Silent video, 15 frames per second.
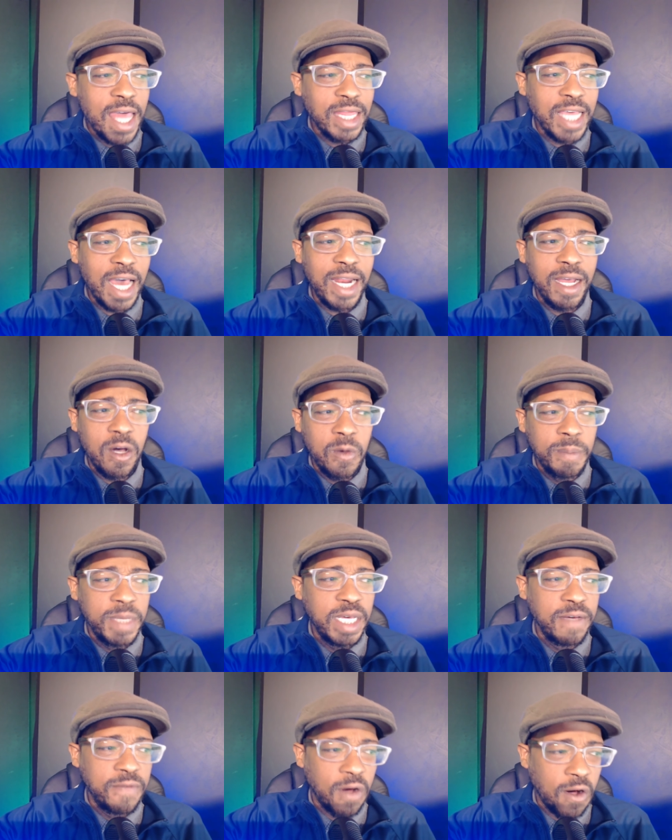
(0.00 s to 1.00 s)
And that helped
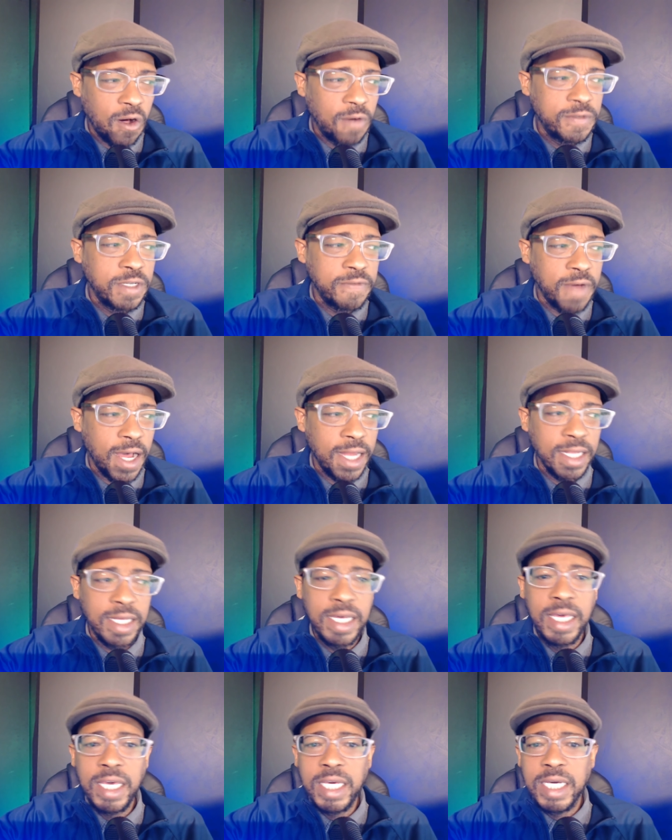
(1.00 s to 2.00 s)
me evolve to
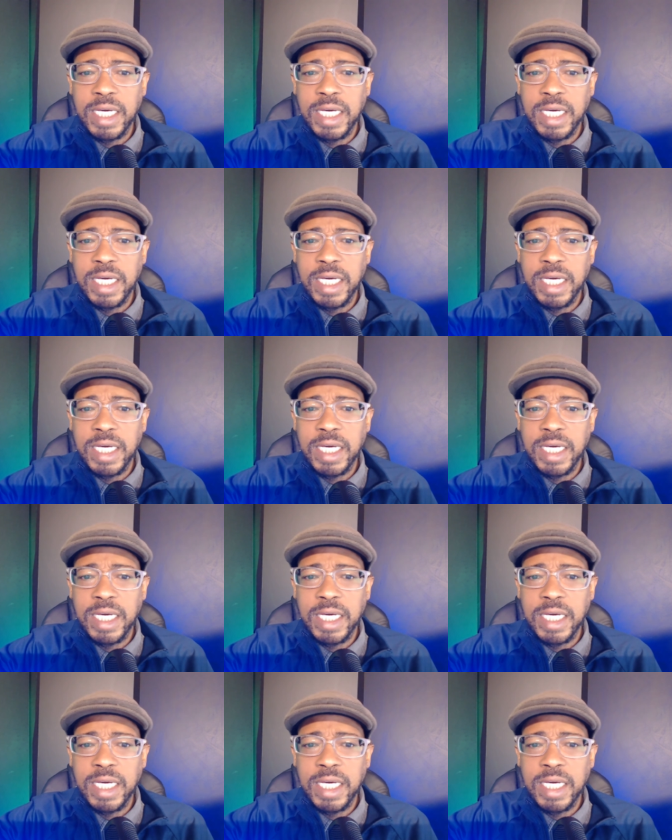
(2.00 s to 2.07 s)
finally,